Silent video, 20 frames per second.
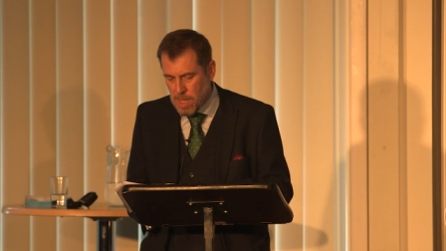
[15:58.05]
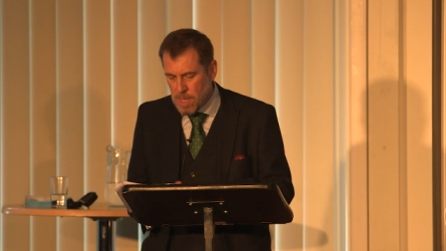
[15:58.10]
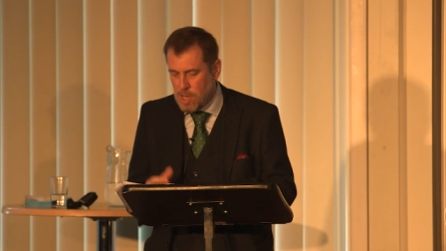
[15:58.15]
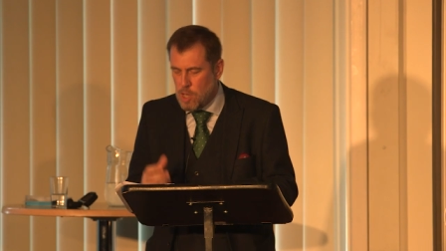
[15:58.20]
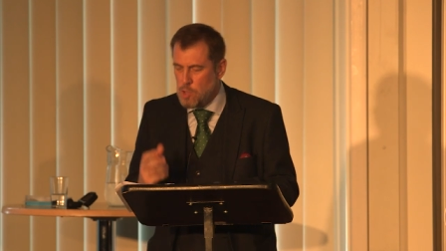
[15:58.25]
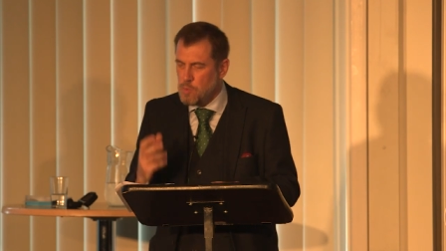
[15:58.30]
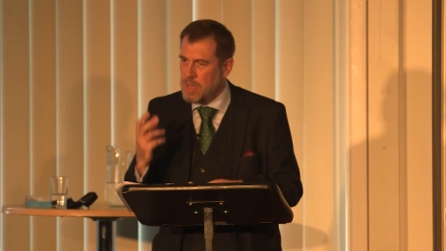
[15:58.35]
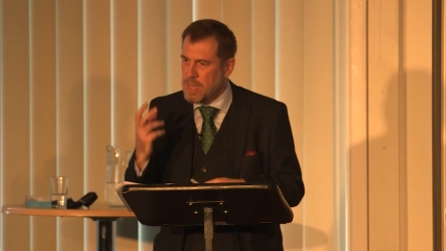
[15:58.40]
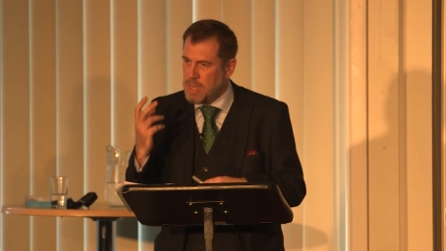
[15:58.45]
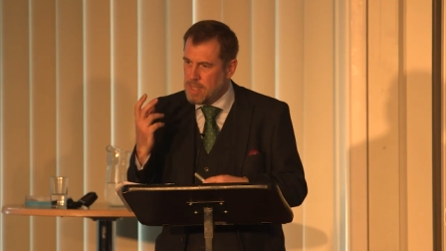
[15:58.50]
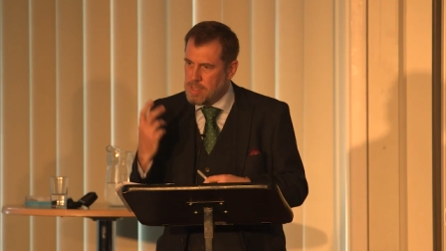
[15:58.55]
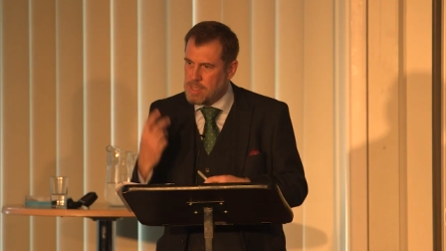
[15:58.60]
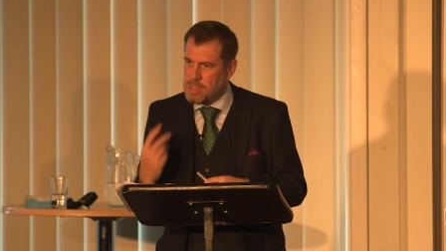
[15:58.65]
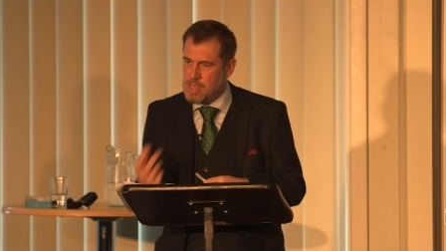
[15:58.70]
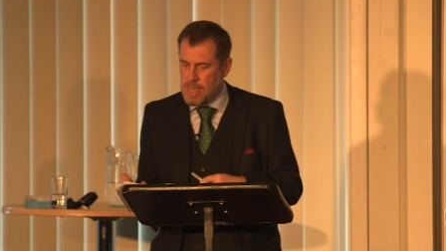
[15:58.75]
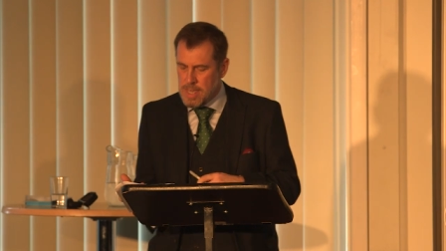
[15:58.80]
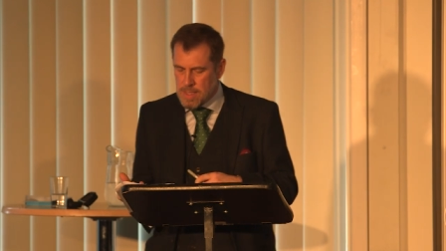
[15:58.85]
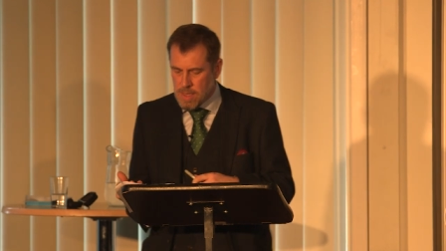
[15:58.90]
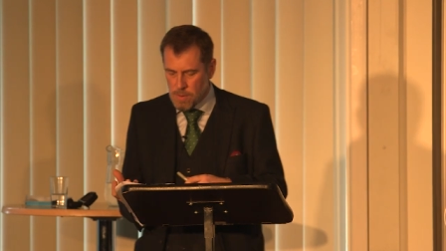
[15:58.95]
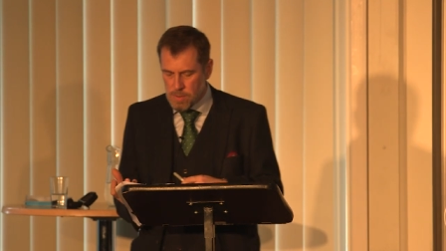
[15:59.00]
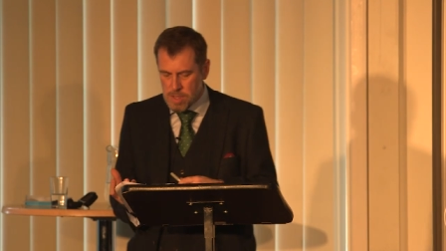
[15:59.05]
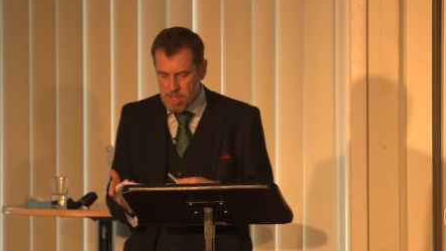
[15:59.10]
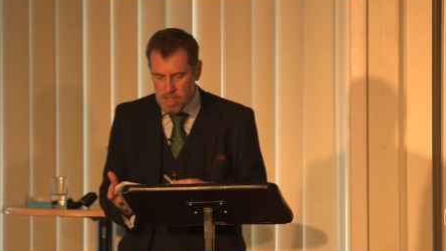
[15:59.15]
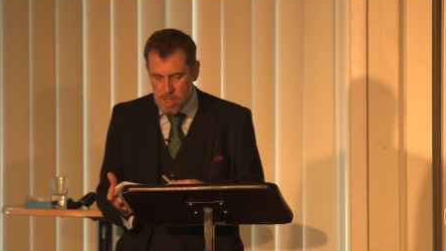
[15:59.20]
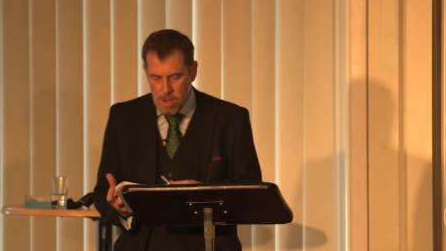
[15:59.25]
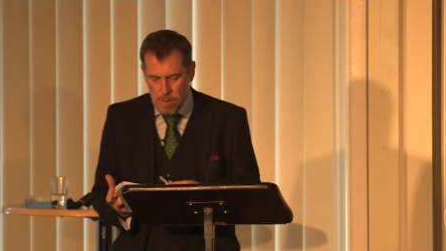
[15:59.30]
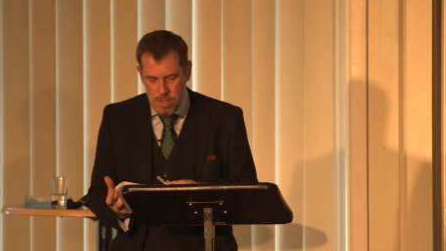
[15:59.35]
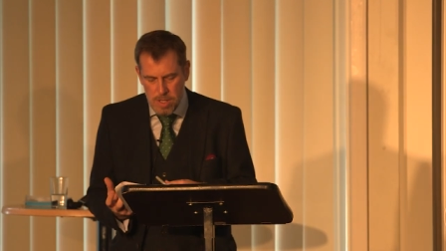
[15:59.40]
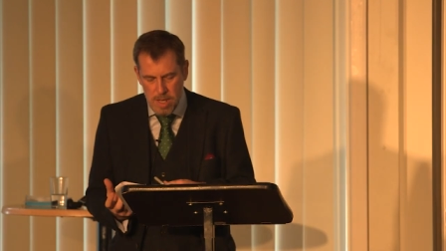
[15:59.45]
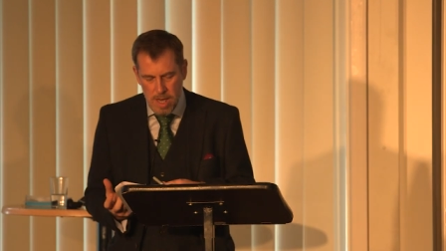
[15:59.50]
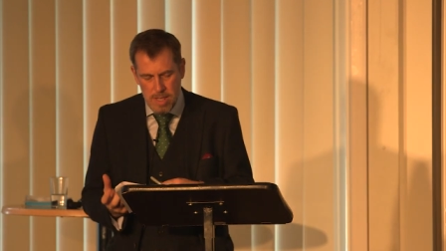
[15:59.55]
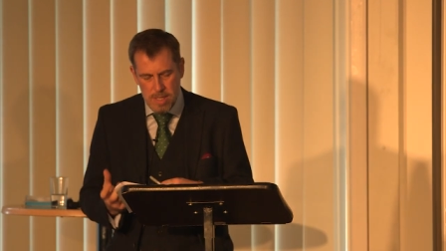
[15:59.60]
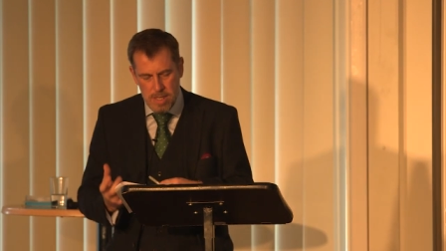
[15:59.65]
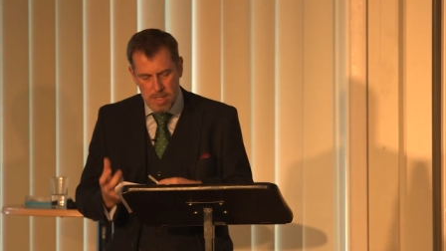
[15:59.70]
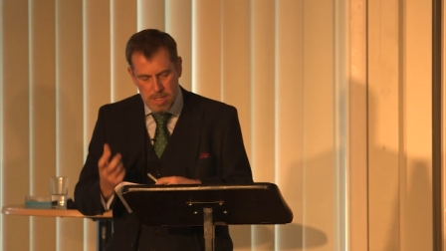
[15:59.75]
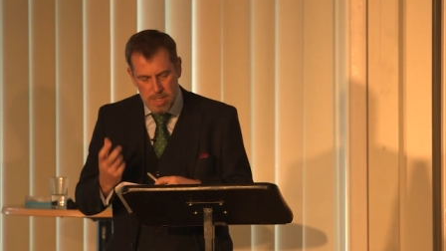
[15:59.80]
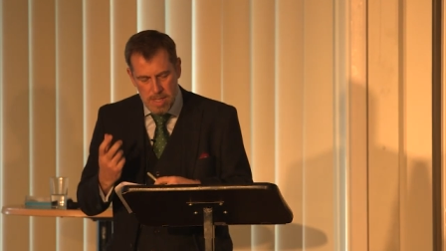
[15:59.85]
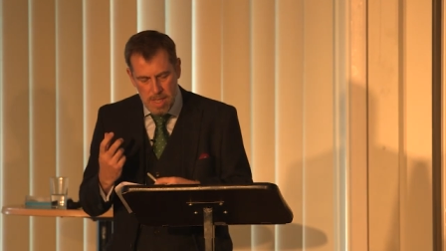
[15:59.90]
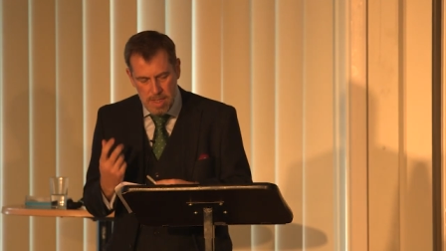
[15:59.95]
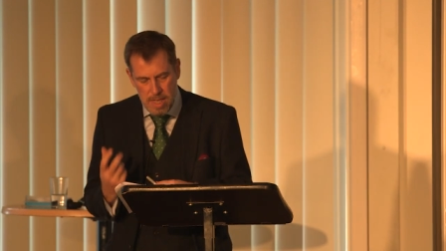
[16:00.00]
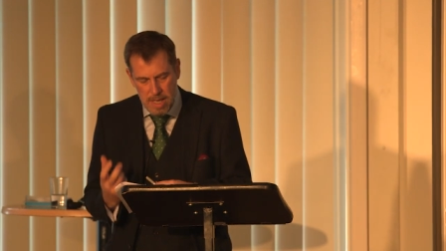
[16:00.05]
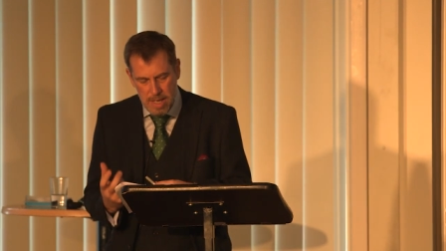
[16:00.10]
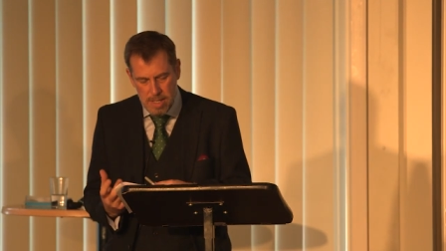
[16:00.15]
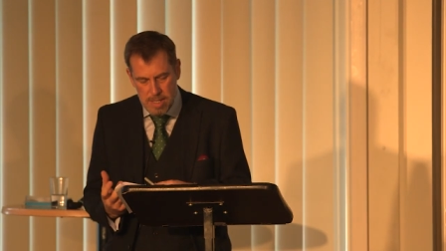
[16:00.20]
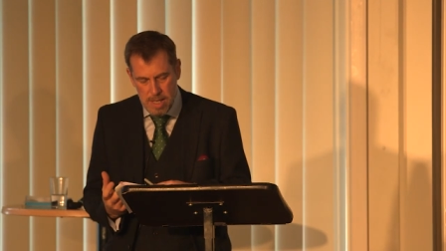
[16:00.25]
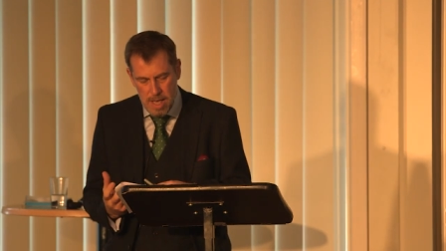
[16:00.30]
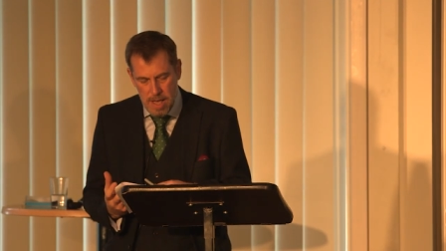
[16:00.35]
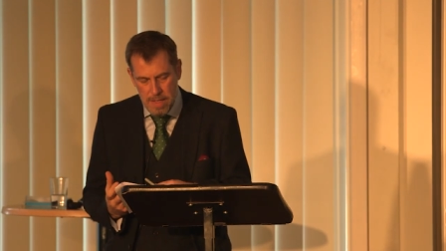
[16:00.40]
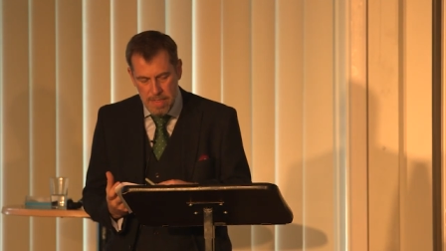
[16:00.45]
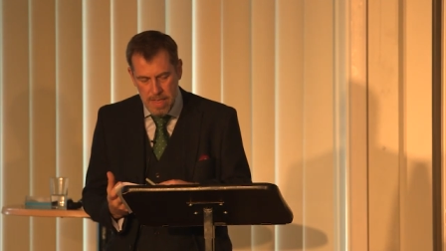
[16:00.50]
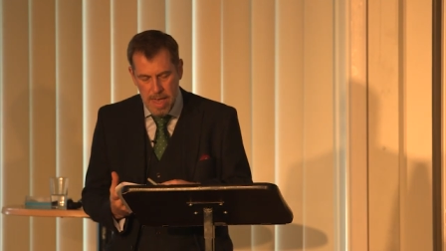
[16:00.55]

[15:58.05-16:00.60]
because we can see those associations, the things that are